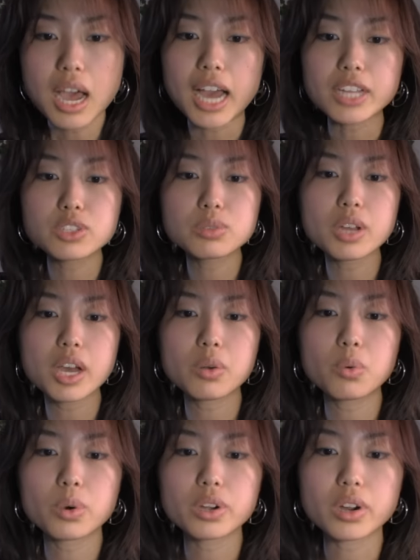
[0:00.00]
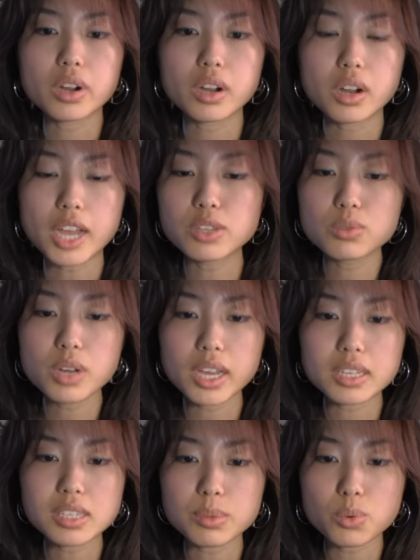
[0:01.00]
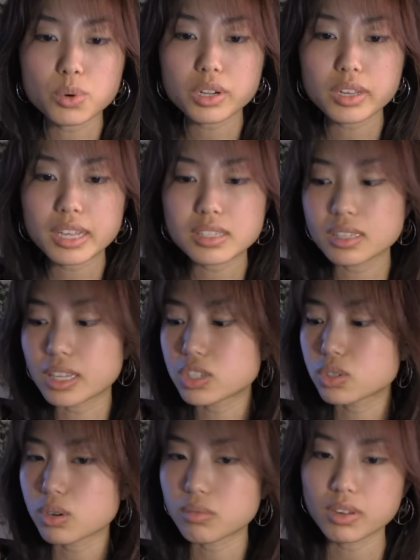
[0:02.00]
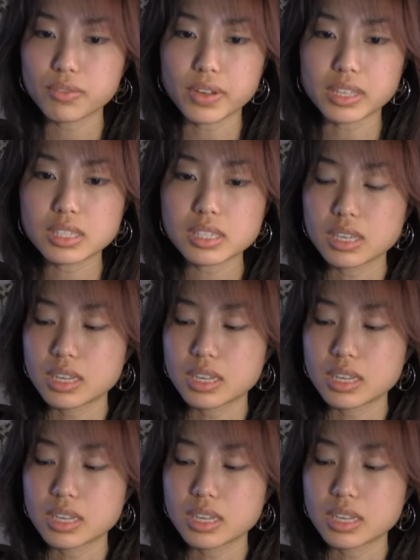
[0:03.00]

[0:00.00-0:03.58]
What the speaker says: I do not accept order cancellations or refunds.